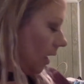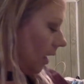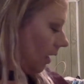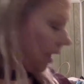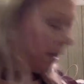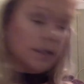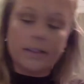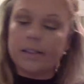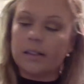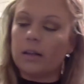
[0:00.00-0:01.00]
And I got
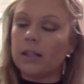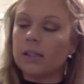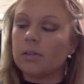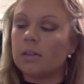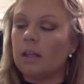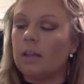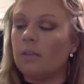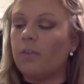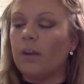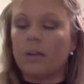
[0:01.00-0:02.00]
this was in
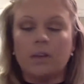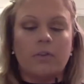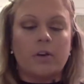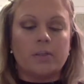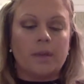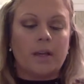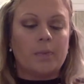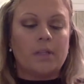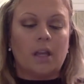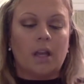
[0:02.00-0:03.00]
the very first
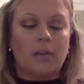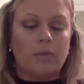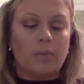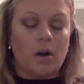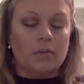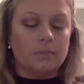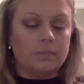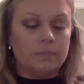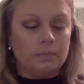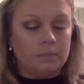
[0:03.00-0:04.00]
makeup set I ever bought.
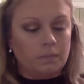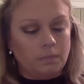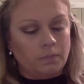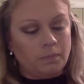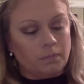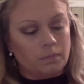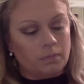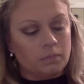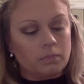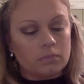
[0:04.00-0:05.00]

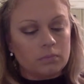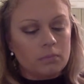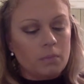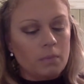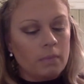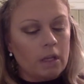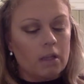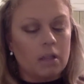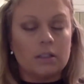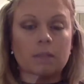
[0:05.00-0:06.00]

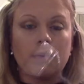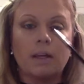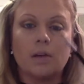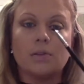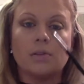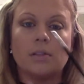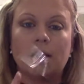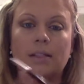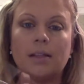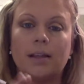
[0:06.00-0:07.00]
Because it's by Coastal
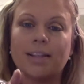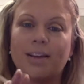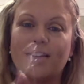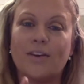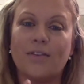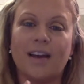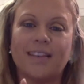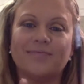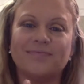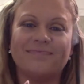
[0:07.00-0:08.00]
Scents, and that's how I know that.
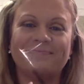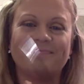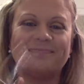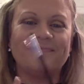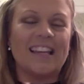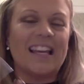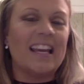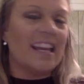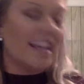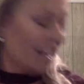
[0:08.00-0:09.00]

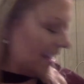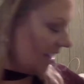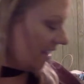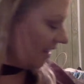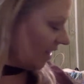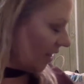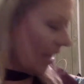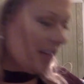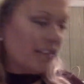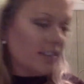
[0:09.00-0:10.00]
And so
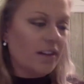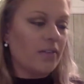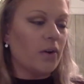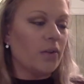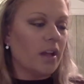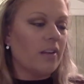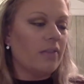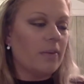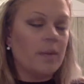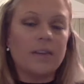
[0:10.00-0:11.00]
yeah, I don't have a whole lot
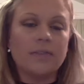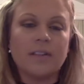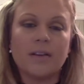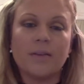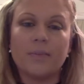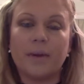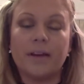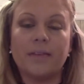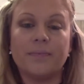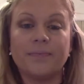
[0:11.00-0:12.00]
of them left,
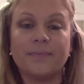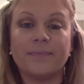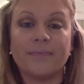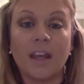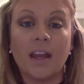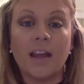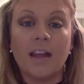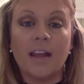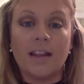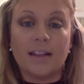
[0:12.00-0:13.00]
but
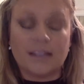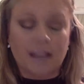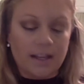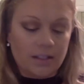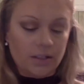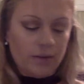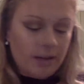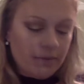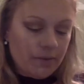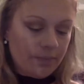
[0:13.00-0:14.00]
this guy I do have.